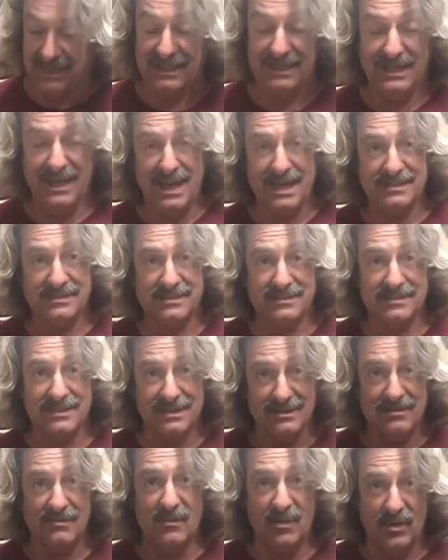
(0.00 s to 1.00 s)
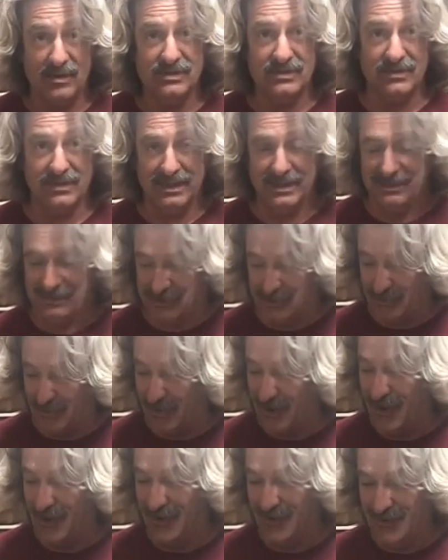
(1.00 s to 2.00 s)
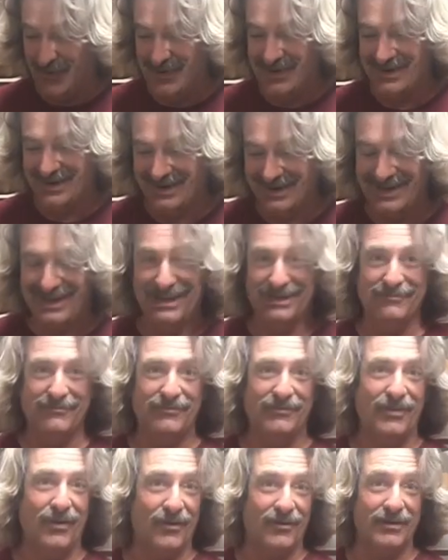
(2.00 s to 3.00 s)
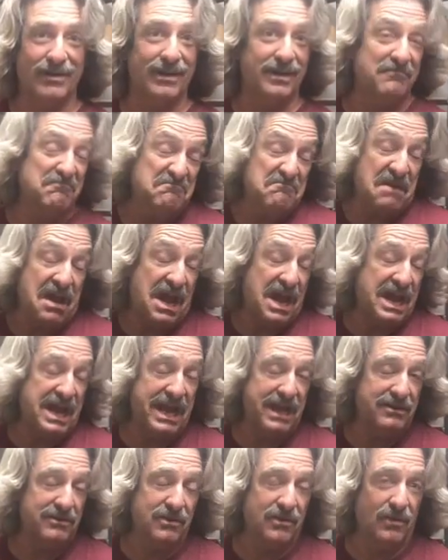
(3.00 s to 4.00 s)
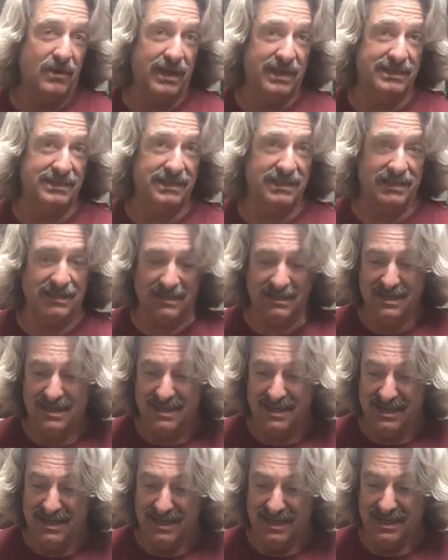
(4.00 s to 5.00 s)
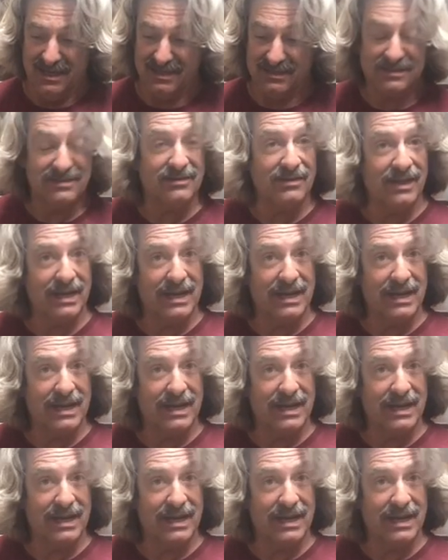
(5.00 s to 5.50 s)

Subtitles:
Yes, sycamore trees grow in Florida. I had no idea until I